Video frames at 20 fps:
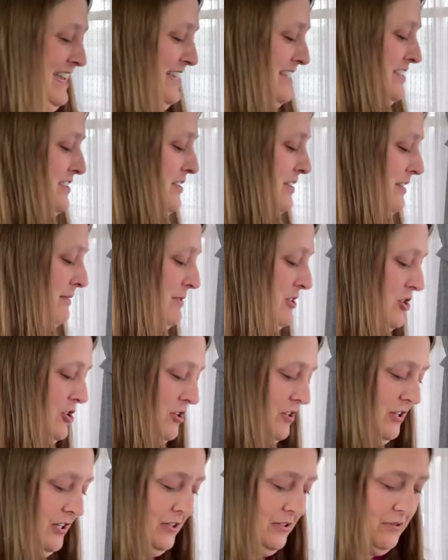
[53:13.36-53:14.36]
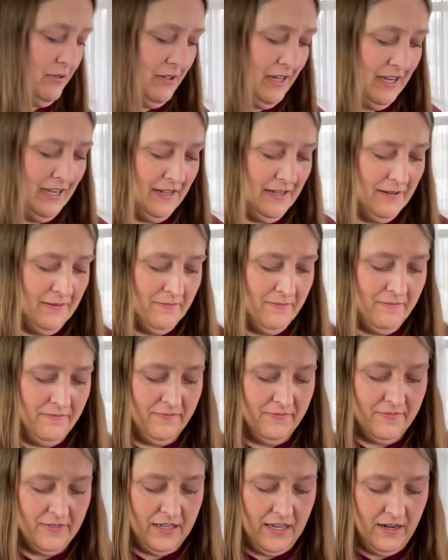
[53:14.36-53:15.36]
So let me show you
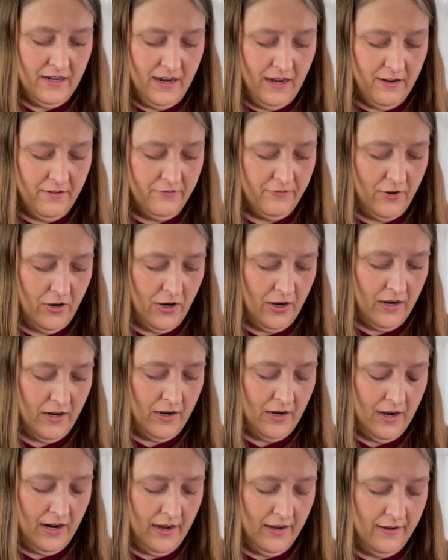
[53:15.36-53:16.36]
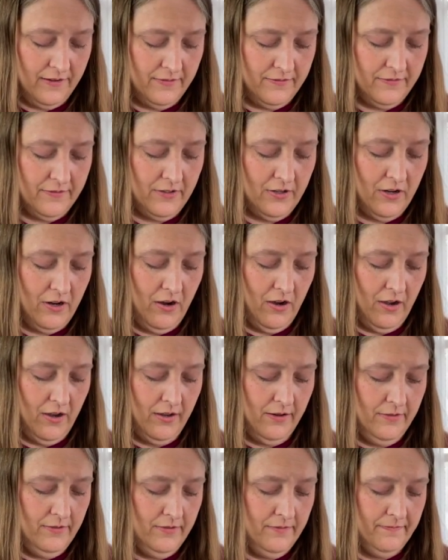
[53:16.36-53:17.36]
kind of how far I've
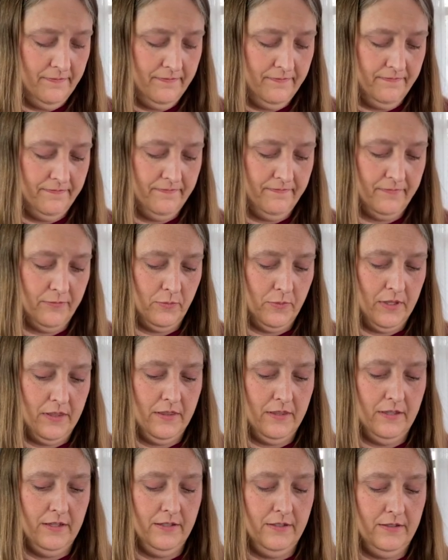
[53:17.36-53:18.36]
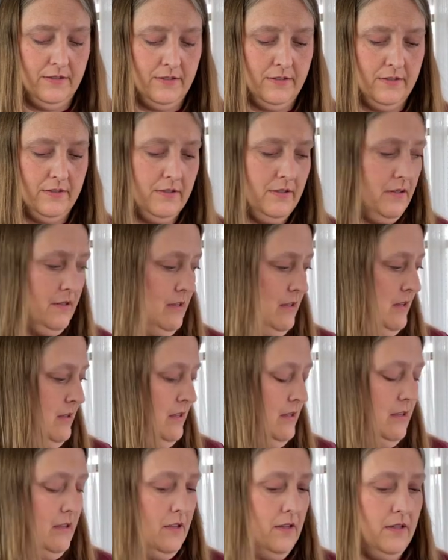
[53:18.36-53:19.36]
gone with this.
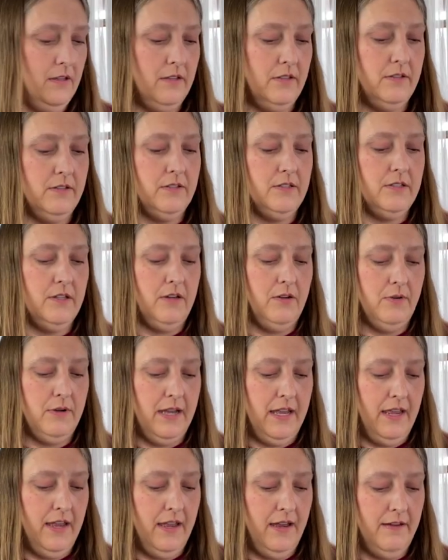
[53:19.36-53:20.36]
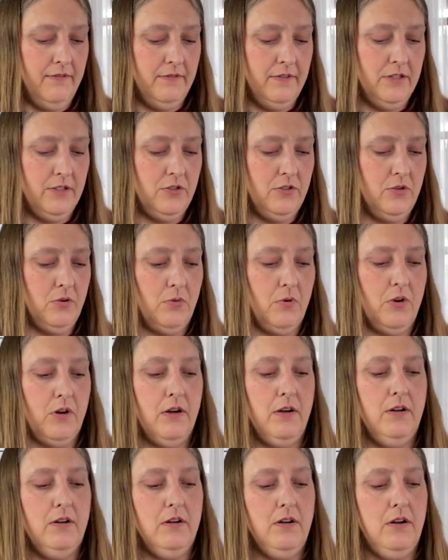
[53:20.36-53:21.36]
So I have the
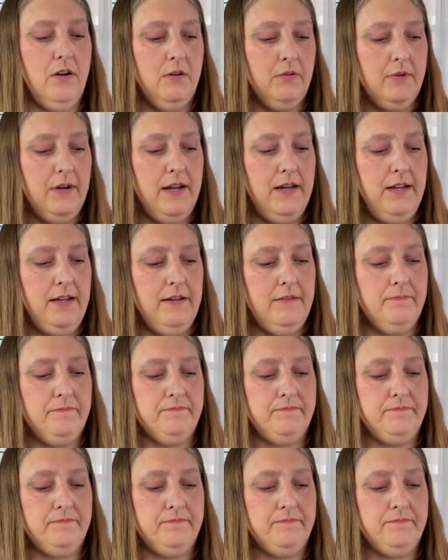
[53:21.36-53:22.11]
door already.